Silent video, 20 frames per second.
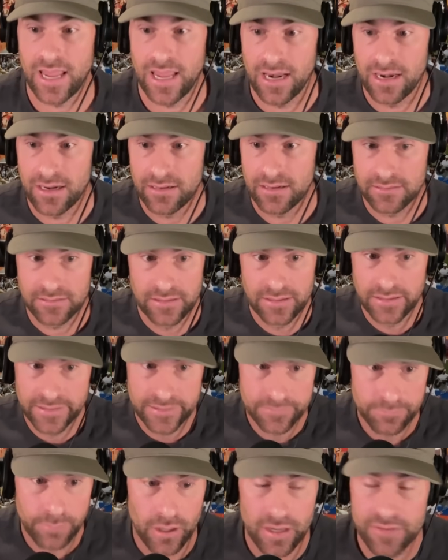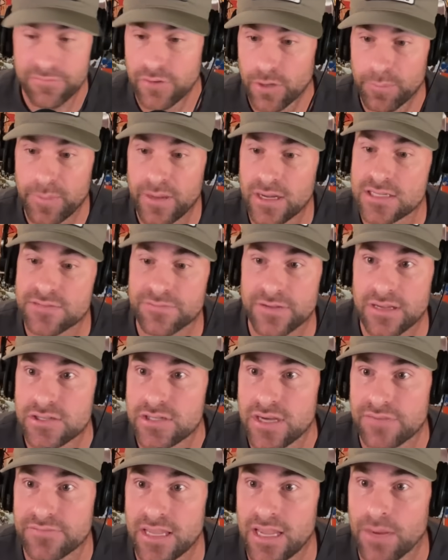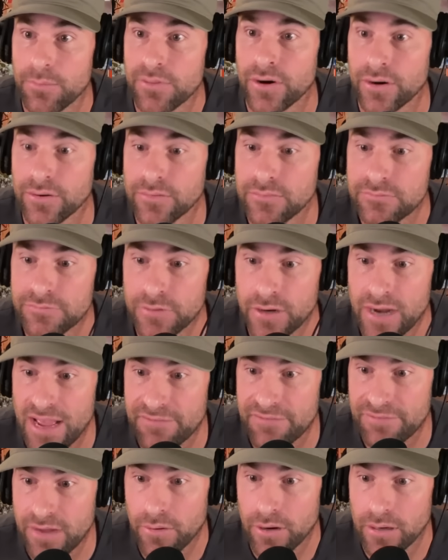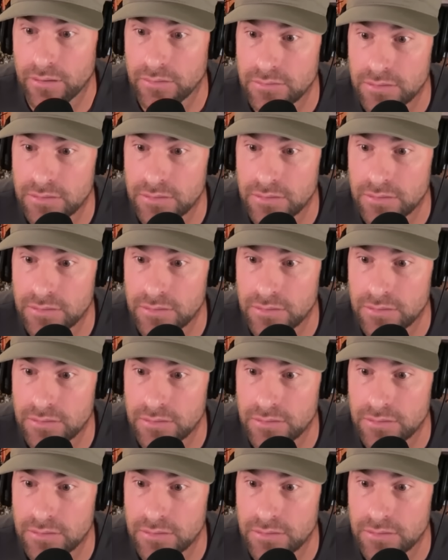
and part of your appearance fee is you have to hit with her for a half hour